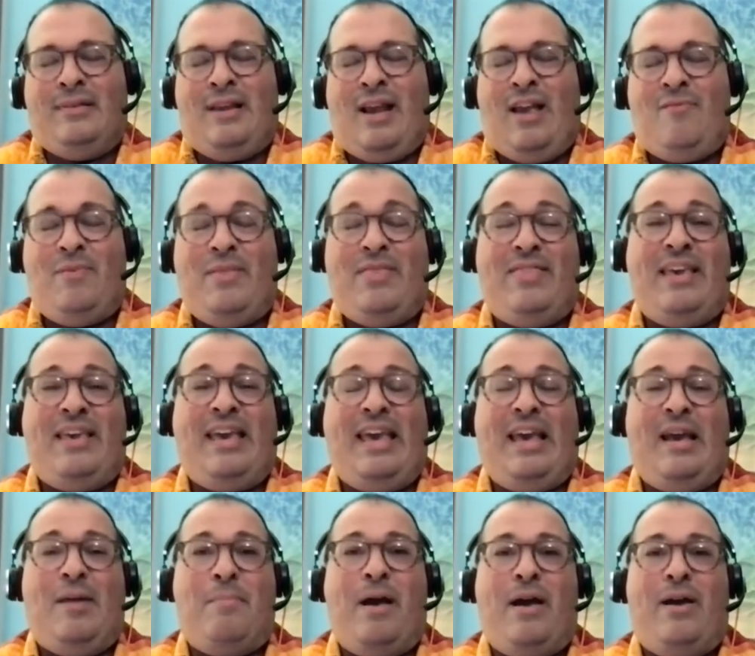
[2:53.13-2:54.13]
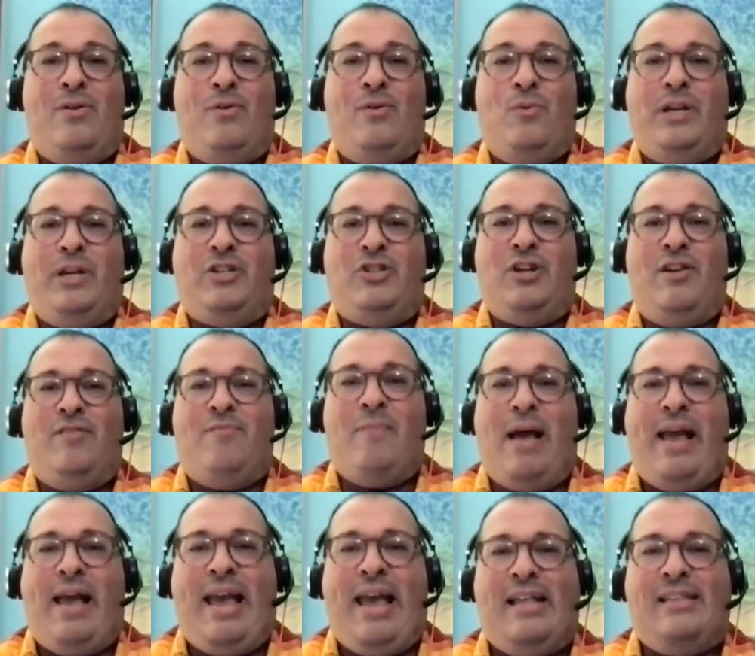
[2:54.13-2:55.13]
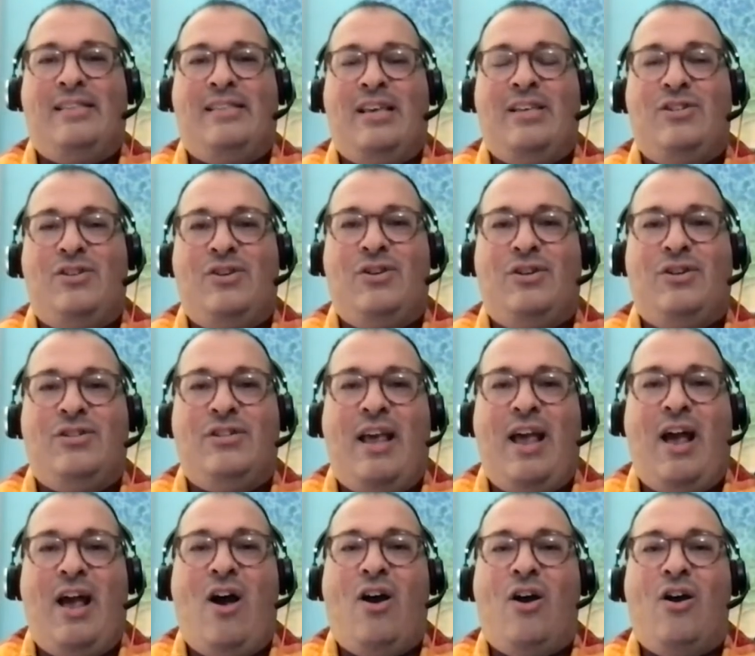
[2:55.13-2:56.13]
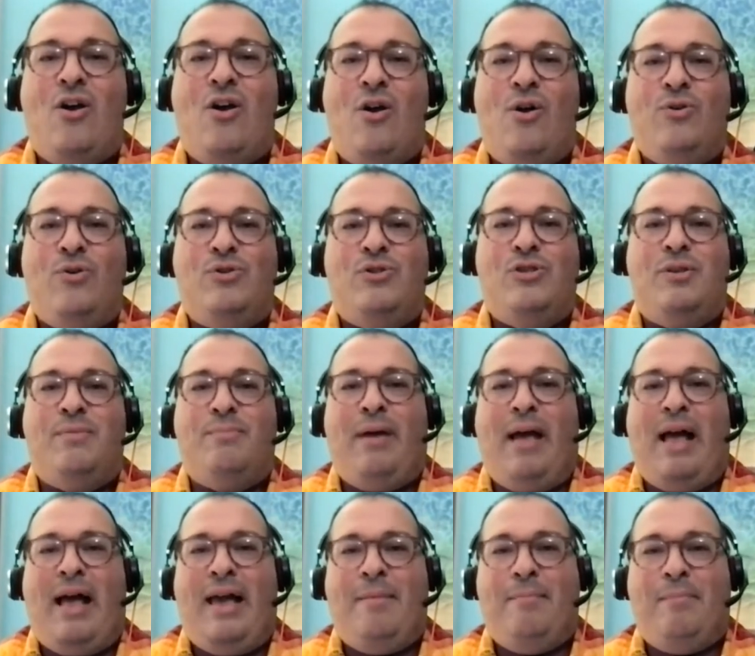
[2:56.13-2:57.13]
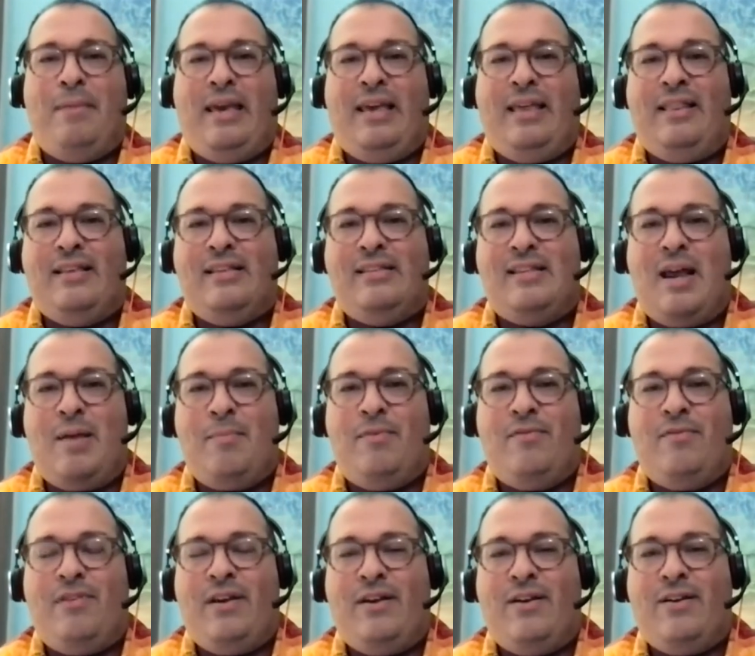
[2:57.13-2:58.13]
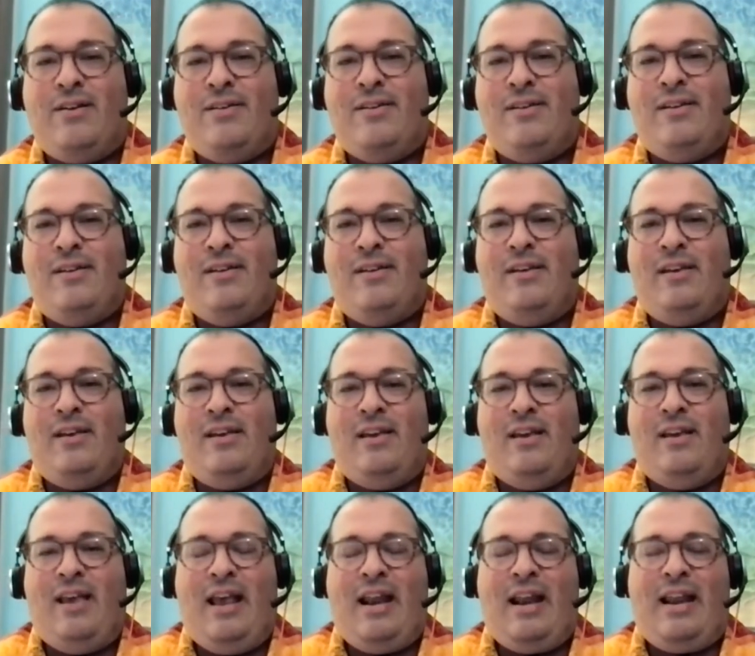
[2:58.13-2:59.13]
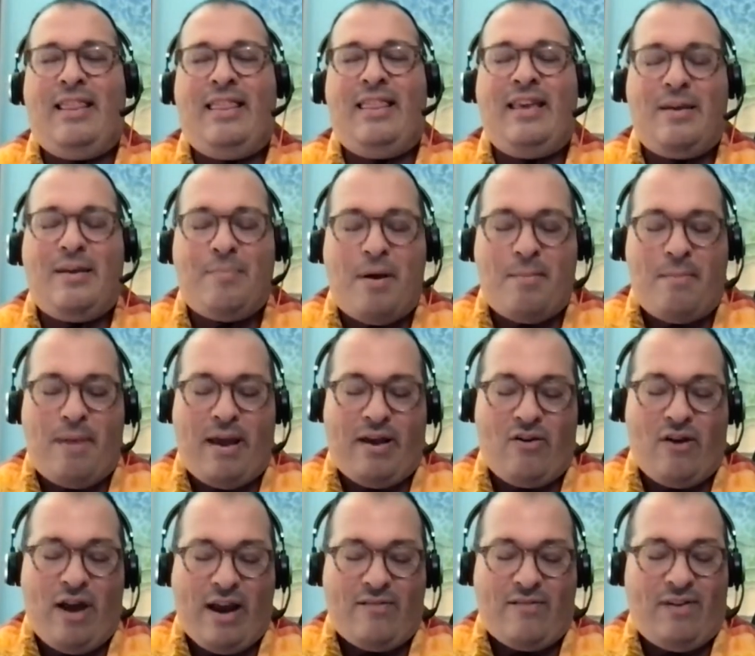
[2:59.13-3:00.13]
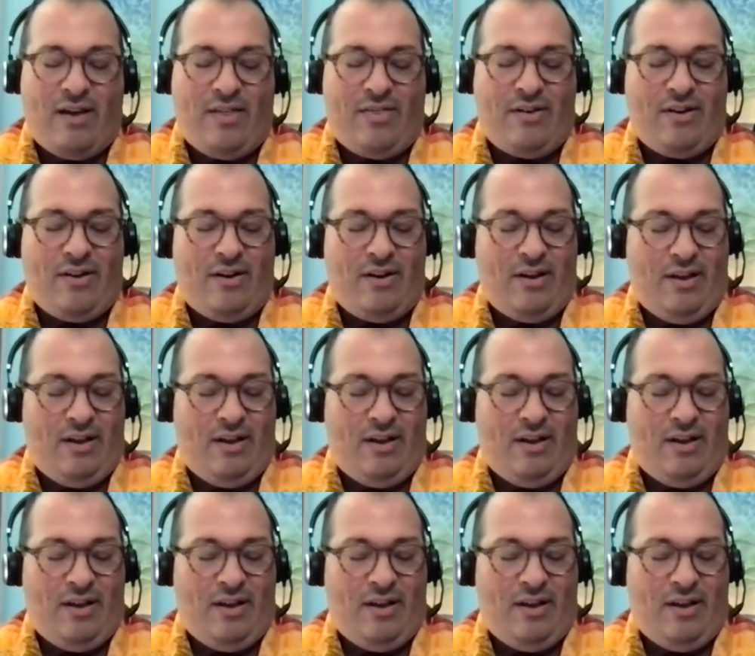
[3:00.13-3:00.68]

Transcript: I've been thinking about which of my ancestors are close by me this time of year. And I think about my grandfather,